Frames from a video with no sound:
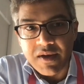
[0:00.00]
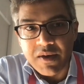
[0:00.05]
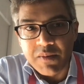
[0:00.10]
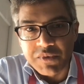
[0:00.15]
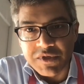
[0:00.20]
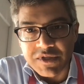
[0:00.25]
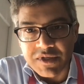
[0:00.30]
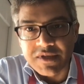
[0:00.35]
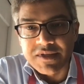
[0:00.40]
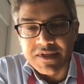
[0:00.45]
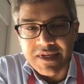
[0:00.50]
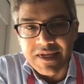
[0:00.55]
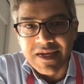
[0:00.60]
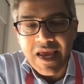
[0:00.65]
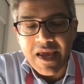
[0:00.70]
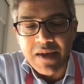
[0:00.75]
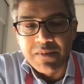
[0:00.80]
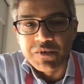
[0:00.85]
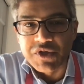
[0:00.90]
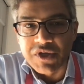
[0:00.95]
a potentially
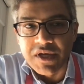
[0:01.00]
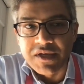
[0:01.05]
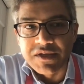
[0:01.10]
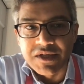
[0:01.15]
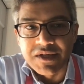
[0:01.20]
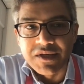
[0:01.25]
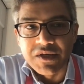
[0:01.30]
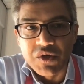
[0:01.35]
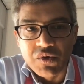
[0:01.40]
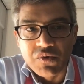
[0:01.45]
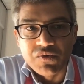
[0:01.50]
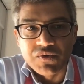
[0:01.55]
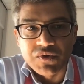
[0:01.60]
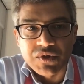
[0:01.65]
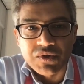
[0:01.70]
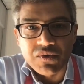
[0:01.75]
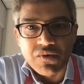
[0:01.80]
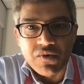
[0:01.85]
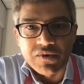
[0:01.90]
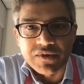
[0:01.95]
game-changing new
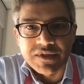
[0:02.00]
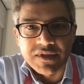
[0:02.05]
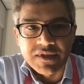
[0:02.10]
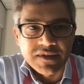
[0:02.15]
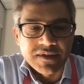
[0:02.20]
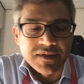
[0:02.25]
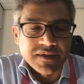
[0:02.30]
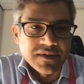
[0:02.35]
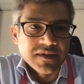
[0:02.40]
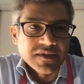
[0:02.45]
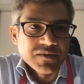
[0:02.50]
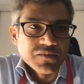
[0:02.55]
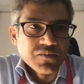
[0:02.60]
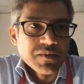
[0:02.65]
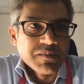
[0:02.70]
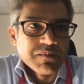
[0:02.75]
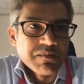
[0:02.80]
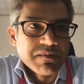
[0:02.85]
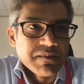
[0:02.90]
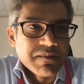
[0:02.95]
source, this
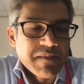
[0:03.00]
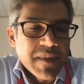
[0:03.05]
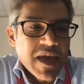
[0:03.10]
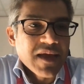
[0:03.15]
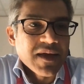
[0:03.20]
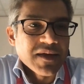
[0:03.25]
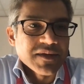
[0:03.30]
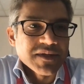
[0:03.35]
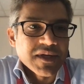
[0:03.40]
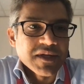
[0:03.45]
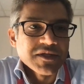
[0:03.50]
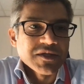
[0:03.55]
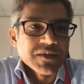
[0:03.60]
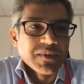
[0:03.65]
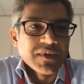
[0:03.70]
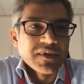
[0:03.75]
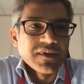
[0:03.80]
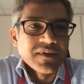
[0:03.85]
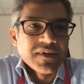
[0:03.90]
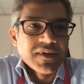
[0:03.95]
would make a
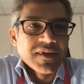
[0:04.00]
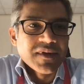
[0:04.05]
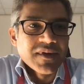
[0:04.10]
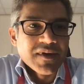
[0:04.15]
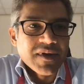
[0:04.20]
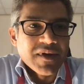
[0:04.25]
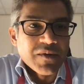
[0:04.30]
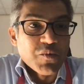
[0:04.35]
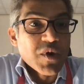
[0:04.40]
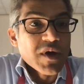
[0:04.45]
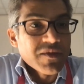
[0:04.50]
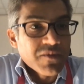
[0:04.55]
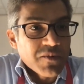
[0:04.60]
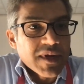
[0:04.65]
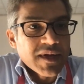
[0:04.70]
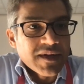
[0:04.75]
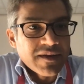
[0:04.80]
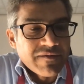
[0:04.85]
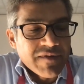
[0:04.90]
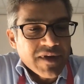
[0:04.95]
sensible and
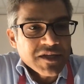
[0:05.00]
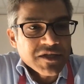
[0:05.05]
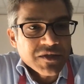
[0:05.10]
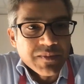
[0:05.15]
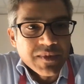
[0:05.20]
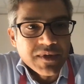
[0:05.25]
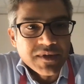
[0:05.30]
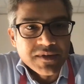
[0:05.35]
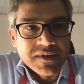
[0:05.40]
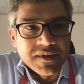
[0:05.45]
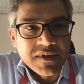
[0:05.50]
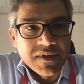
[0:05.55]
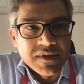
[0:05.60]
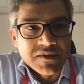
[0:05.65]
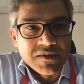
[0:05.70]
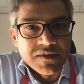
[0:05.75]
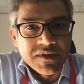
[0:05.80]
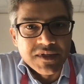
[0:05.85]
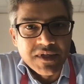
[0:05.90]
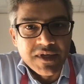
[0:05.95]
worthwhile investment
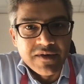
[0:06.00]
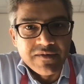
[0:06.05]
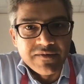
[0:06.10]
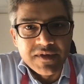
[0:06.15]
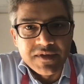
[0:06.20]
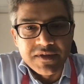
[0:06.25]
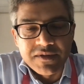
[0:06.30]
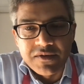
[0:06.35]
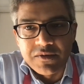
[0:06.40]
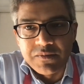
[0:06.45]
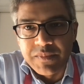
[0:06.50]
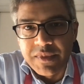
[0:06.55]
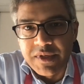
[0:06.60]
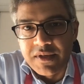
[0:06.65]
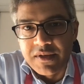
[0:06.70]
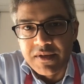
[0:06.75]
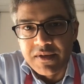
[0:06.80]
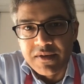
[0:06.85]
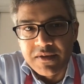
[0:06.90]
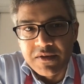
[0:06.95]
to see if this could
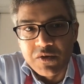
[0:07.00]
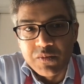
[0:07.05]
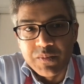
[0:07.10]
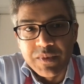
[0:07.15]
be